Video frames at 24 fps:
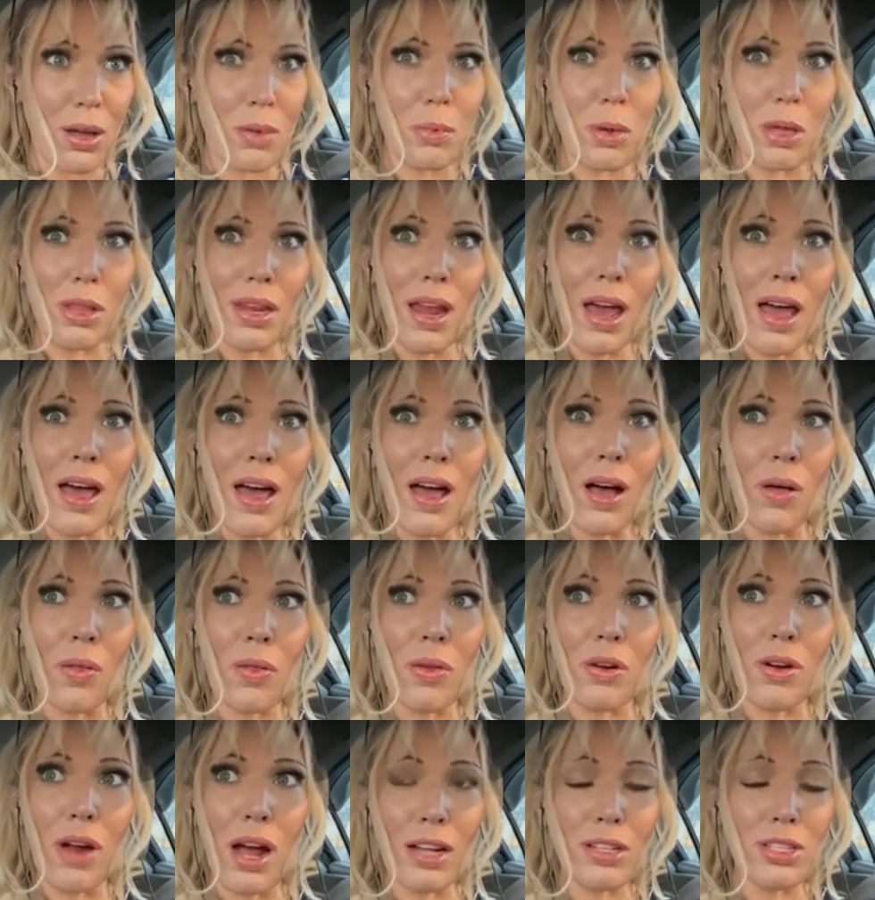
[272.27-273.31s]
But
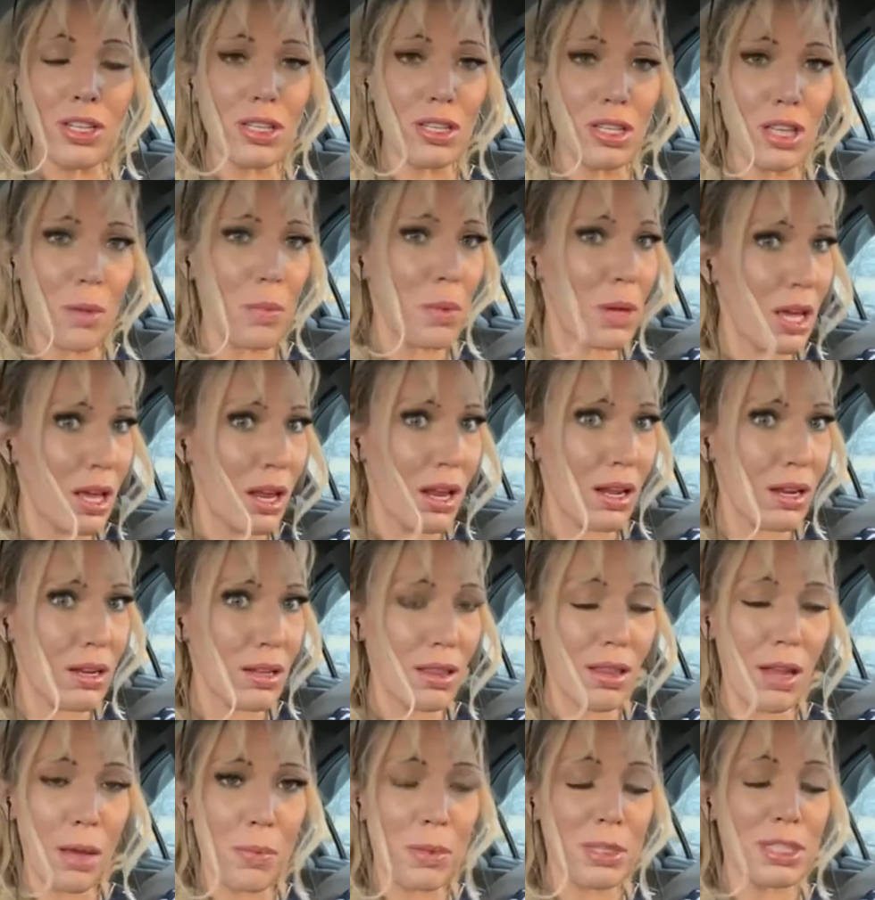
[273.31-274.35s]
now they're not just
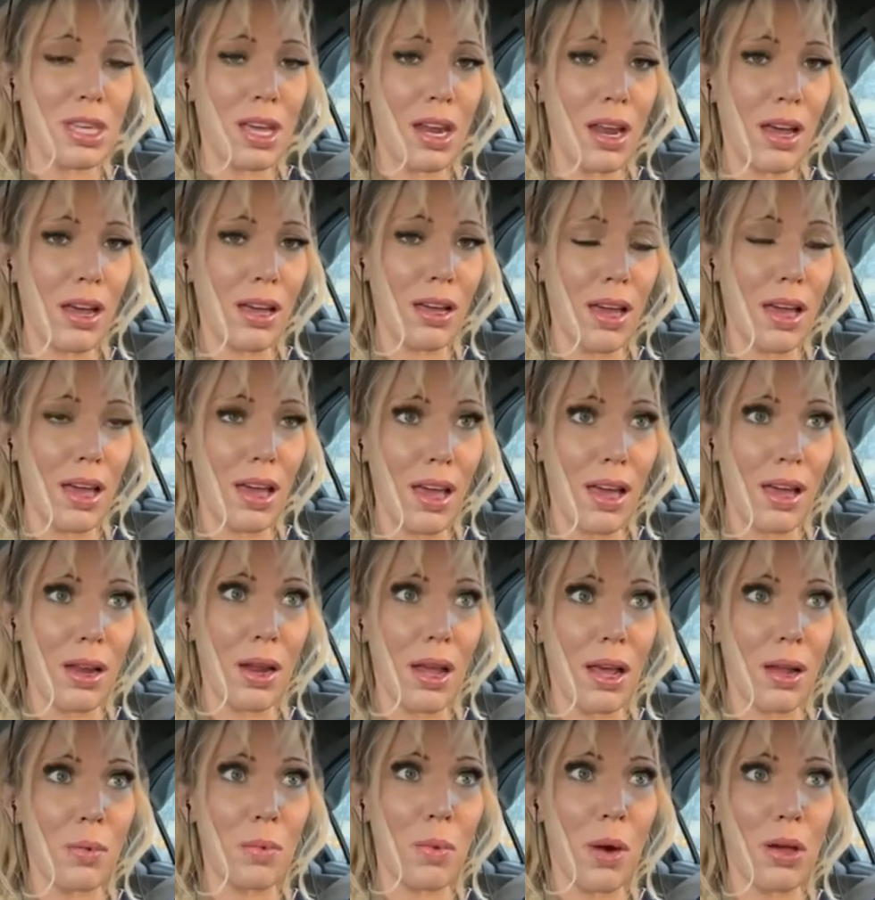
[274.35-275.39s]
limiting
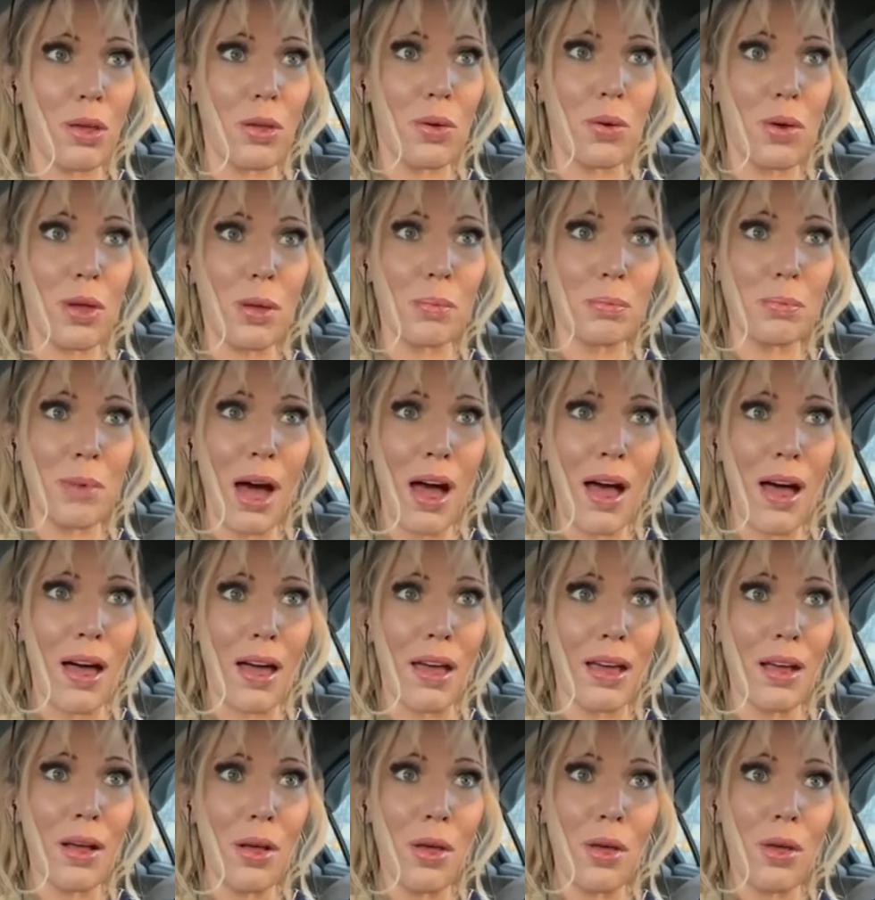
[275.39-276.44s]
it in what you can
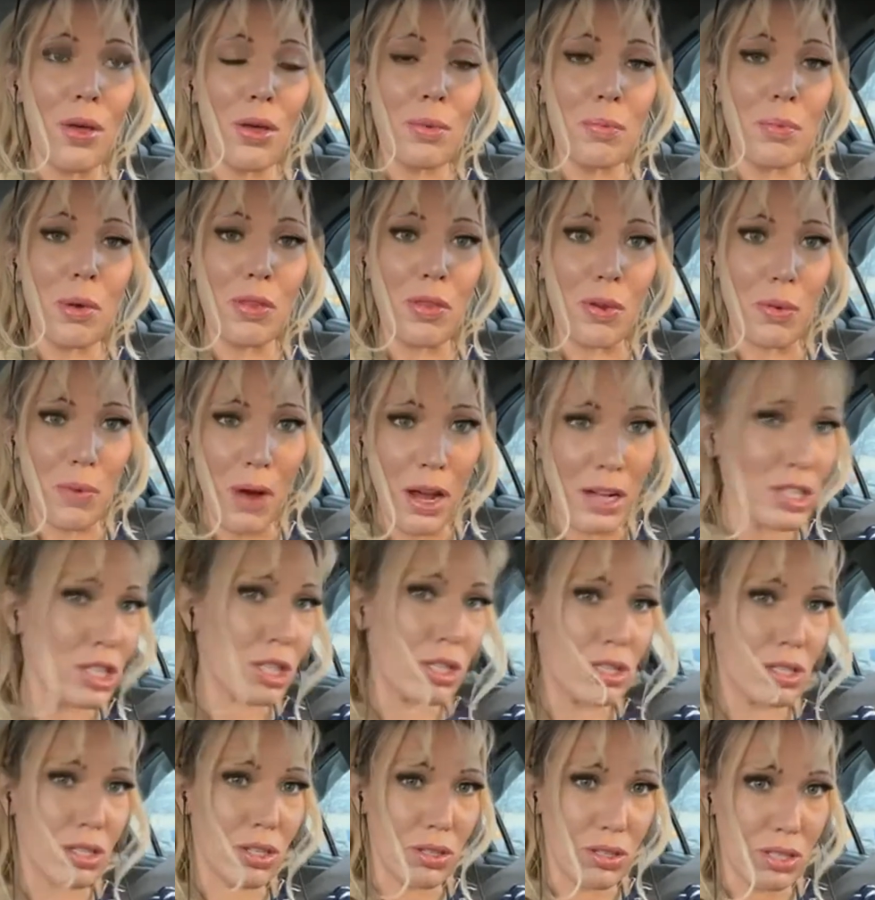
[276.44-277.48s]
buy, but the
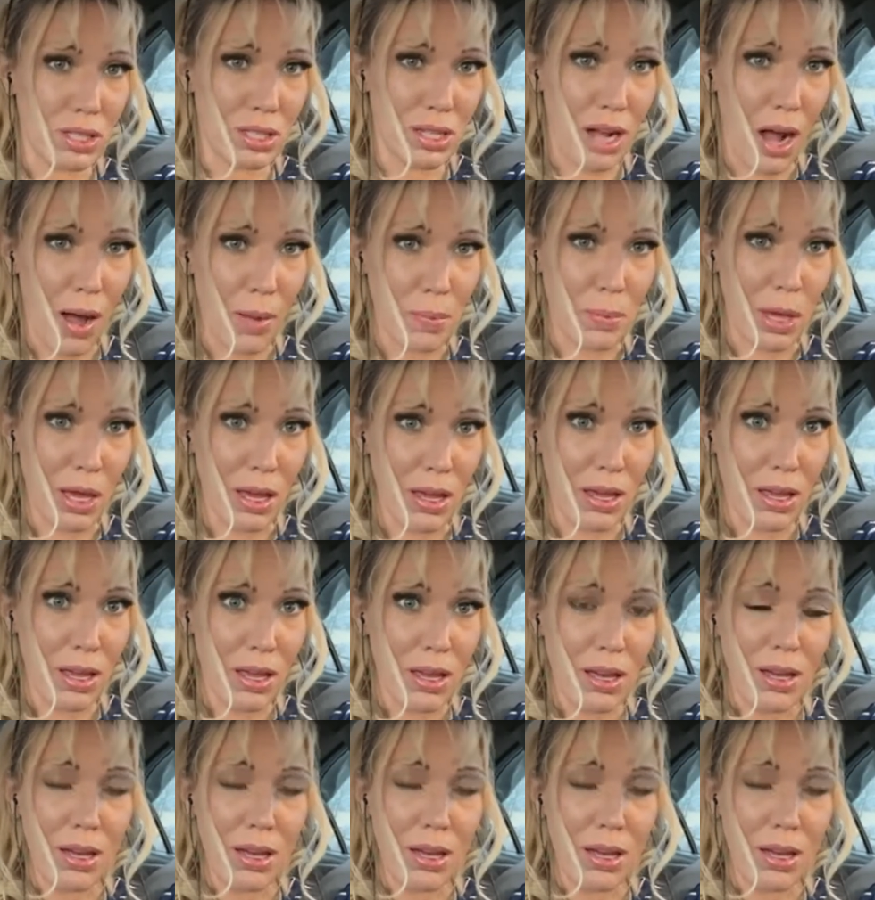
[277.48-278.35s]
register is stopping.